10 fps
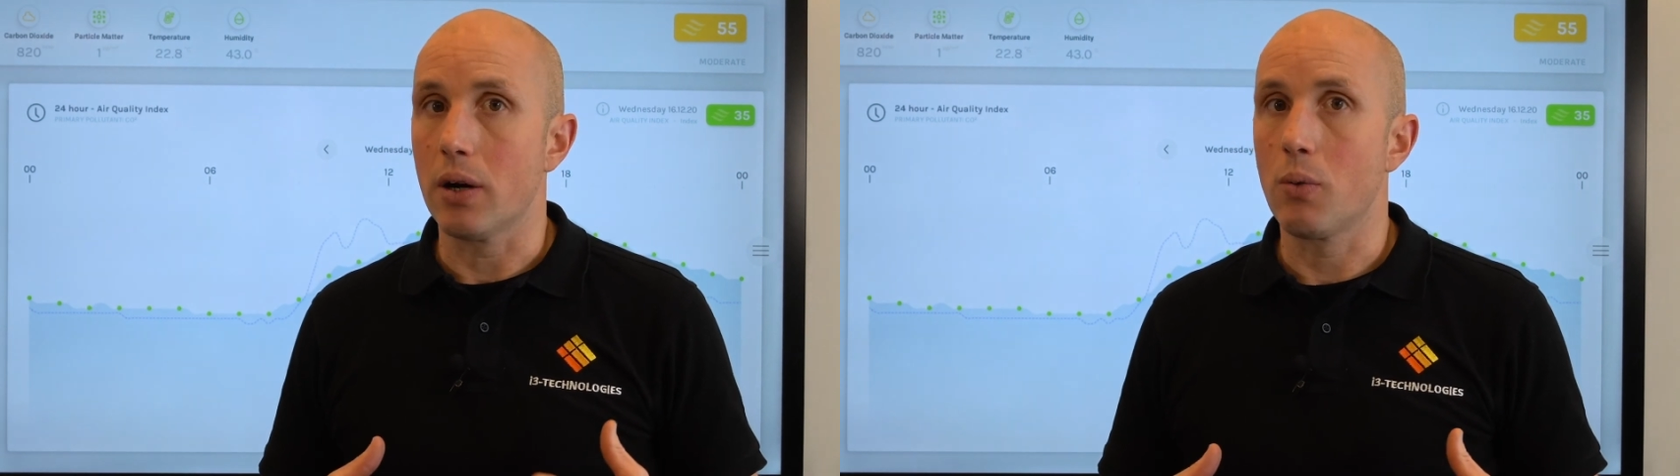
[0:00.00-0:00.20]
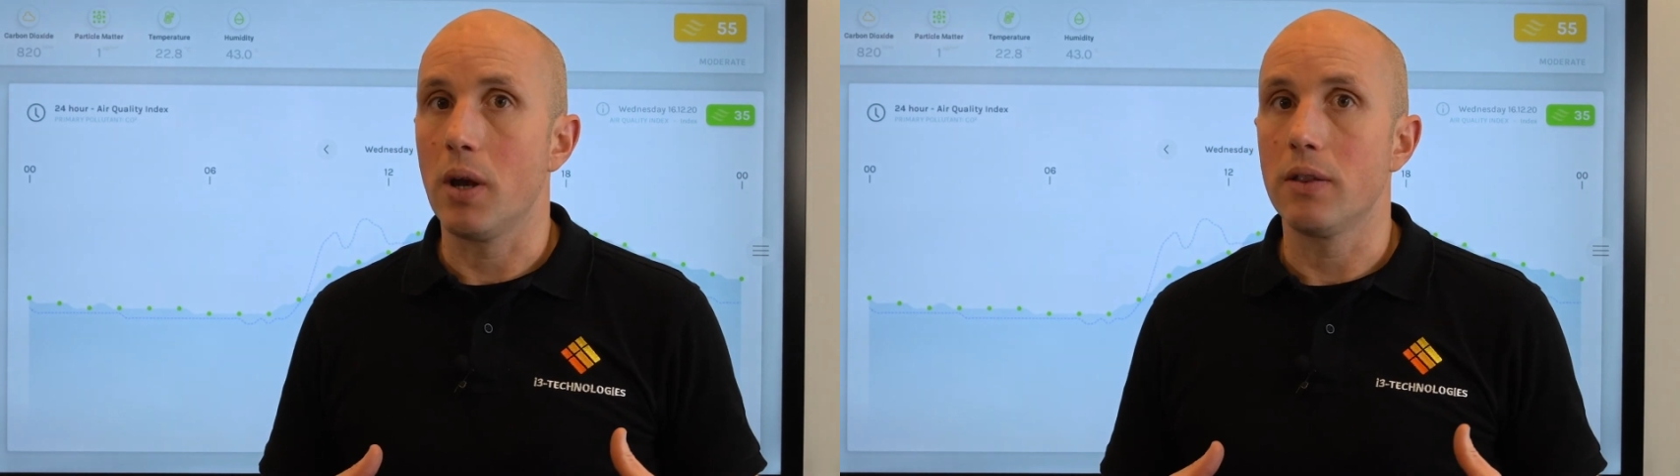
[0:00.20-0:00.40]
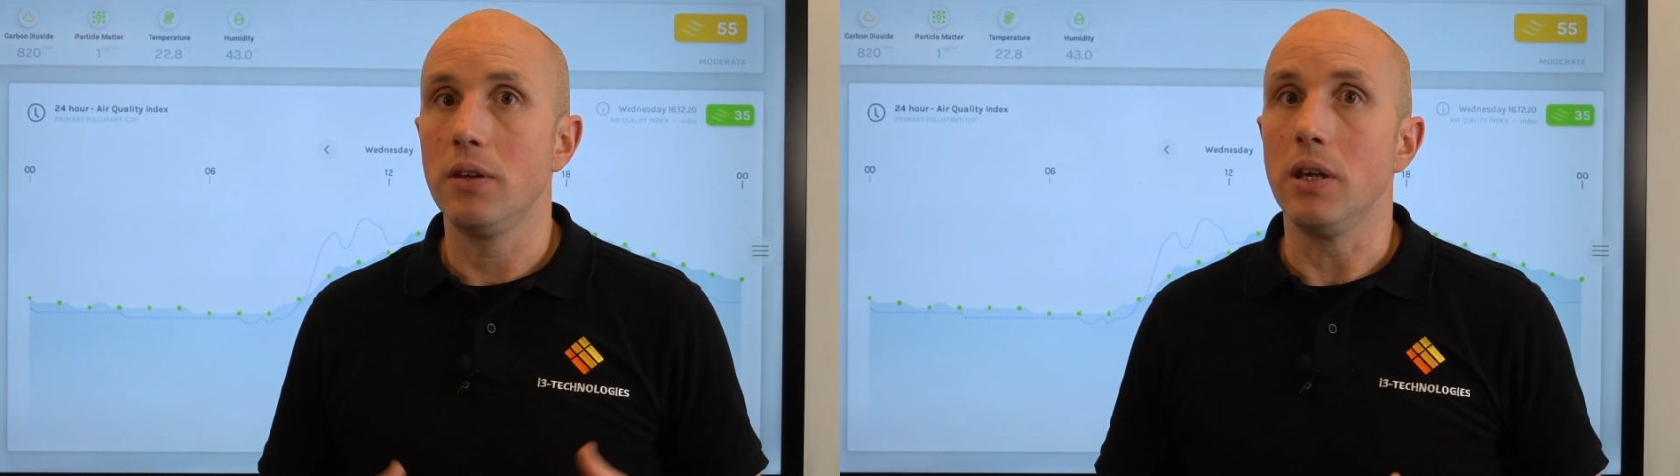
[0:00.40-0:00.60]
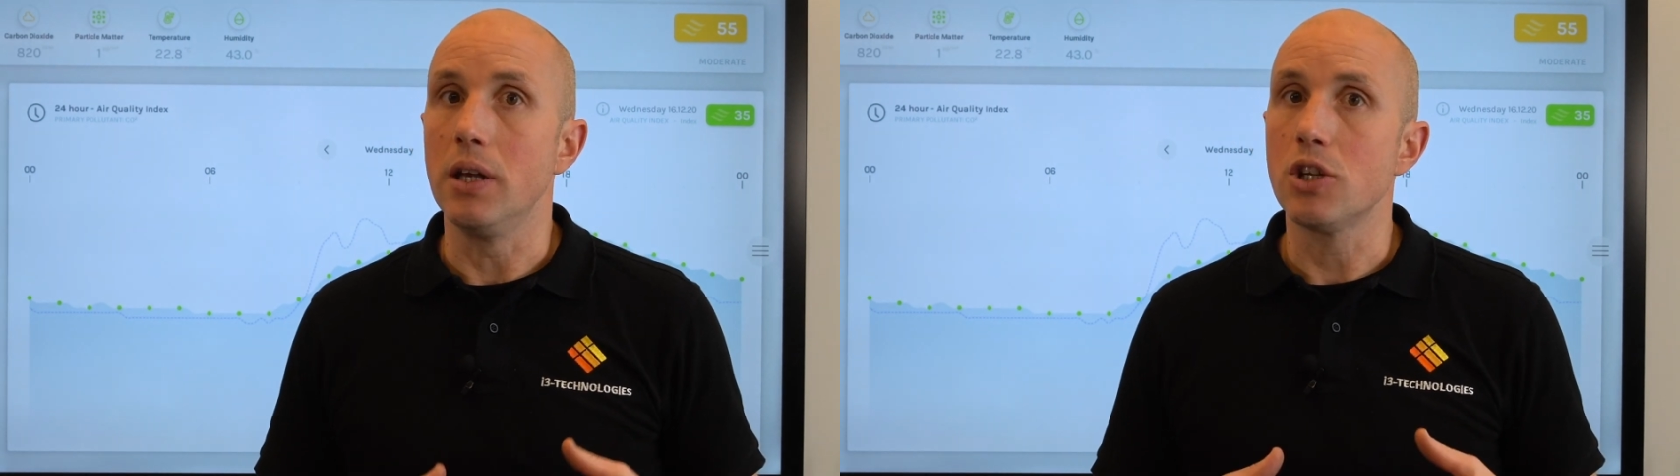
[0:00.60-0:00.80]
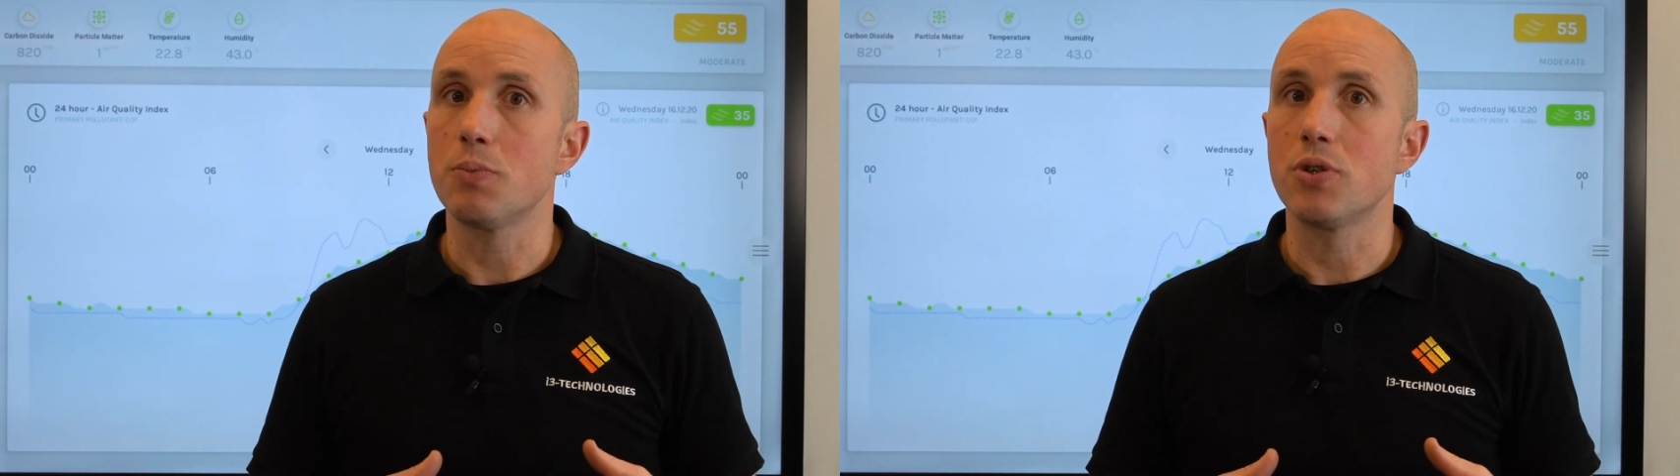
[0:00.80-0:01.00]
quality
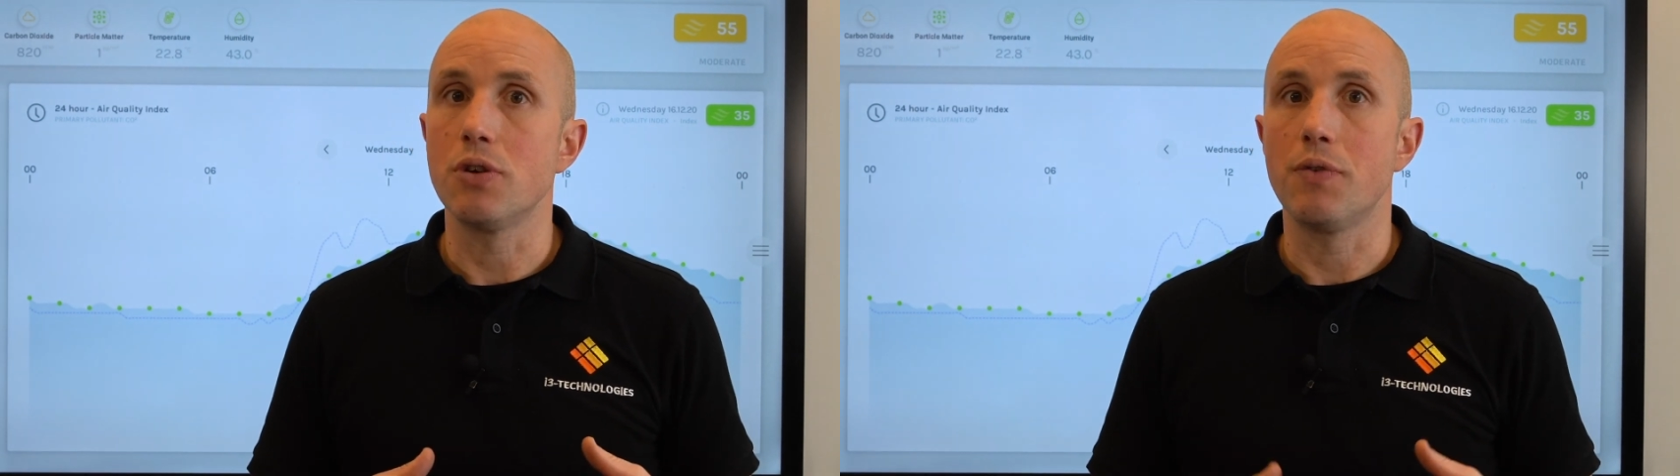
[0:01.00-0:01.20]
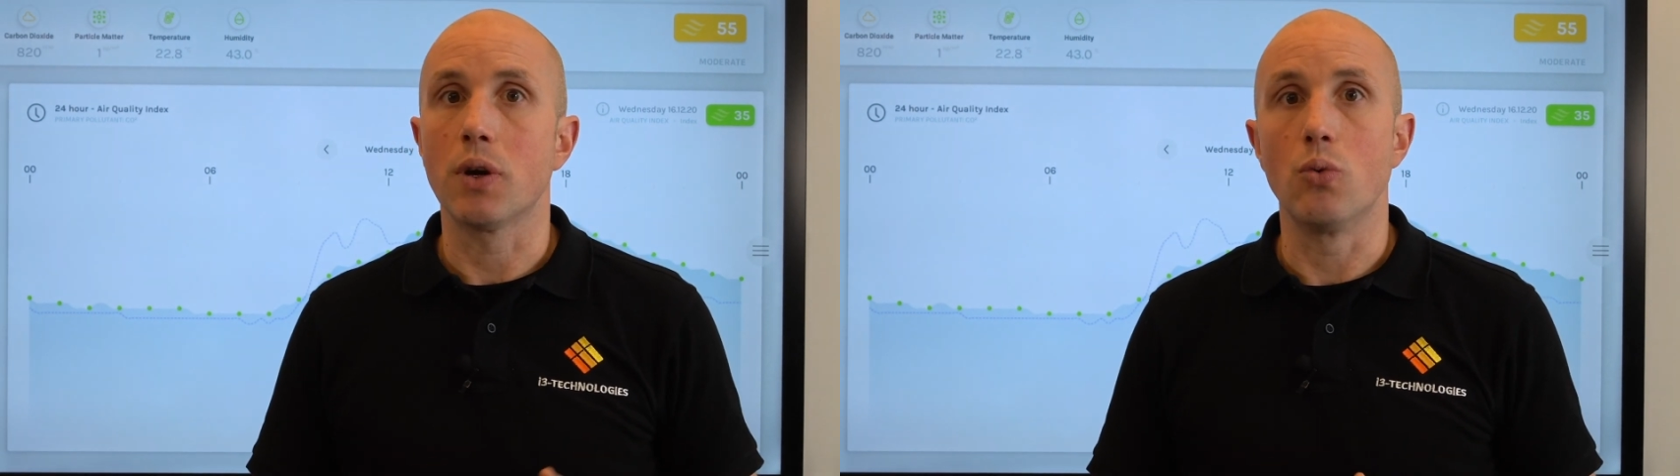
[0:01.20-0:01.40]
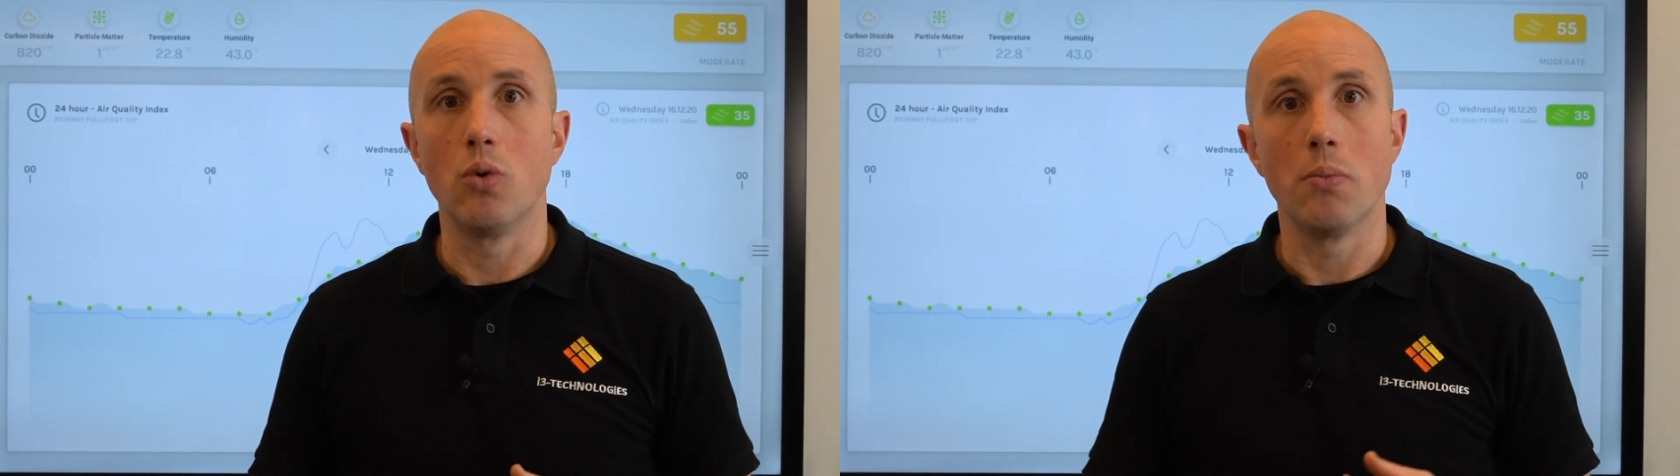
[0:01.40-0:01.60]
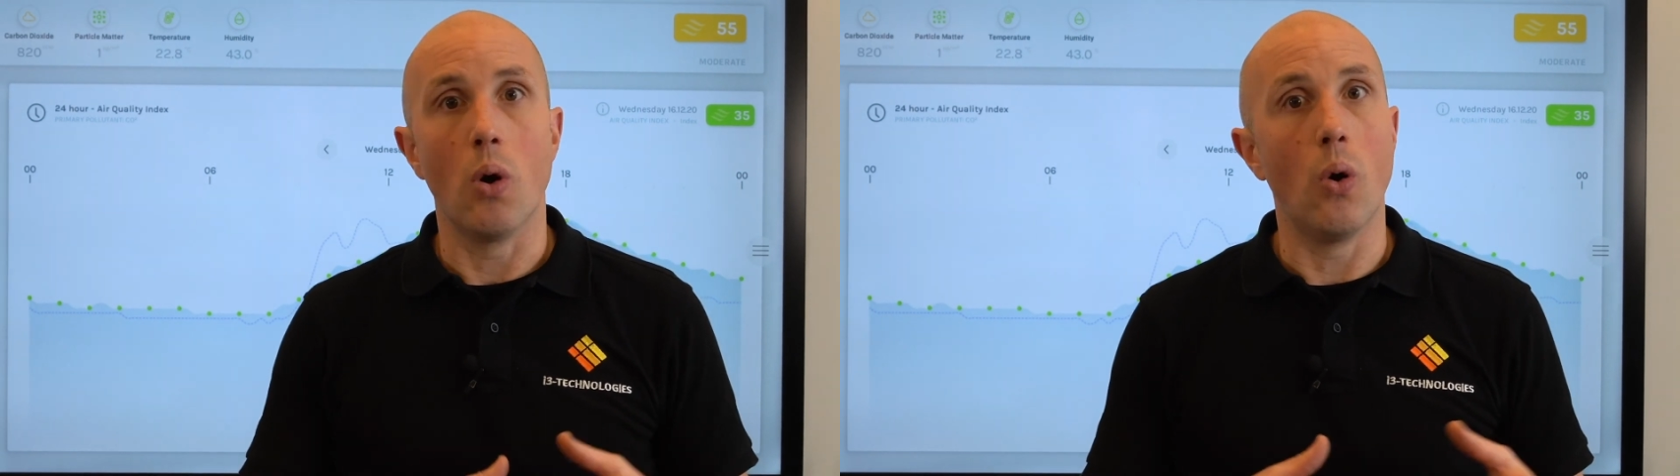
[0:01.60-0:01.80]
in a specific room